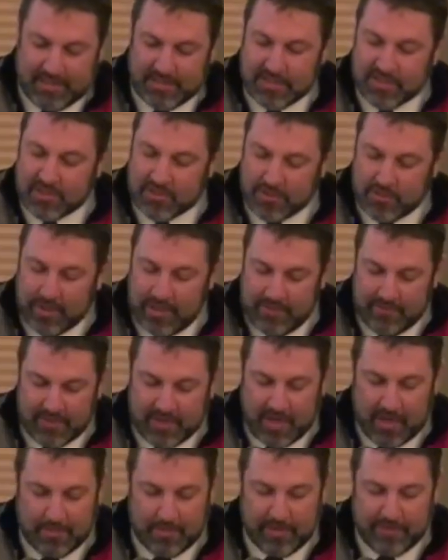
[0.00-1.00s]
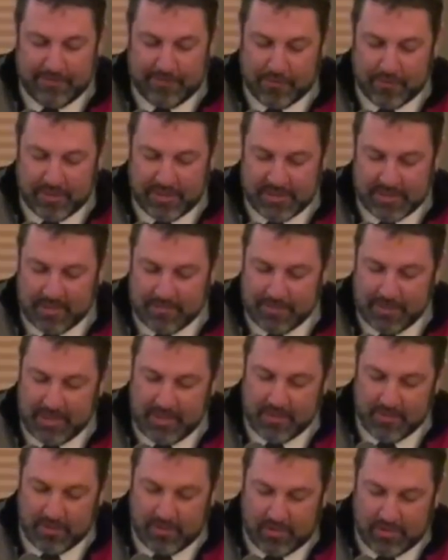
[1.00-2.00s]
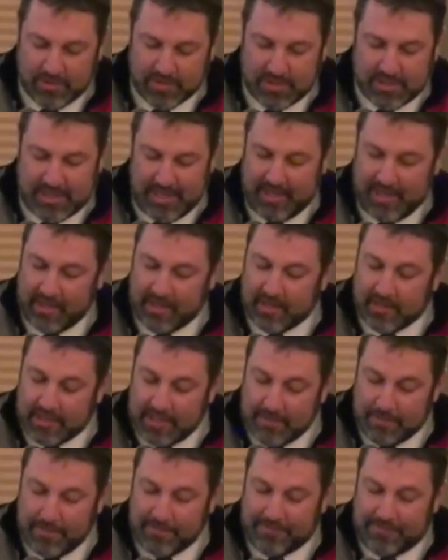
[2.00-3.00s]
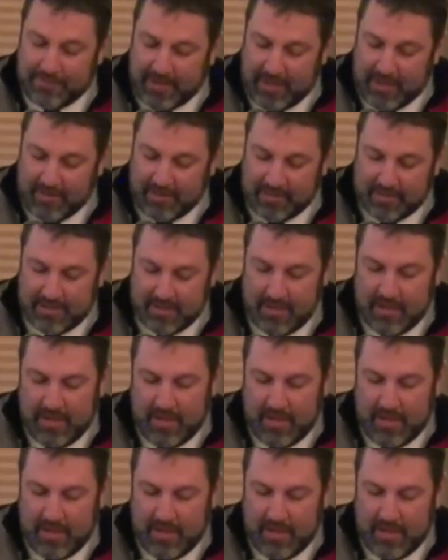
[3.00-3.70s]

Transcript: It's the story of a couple of 40-something-year-olds taking a leap of faith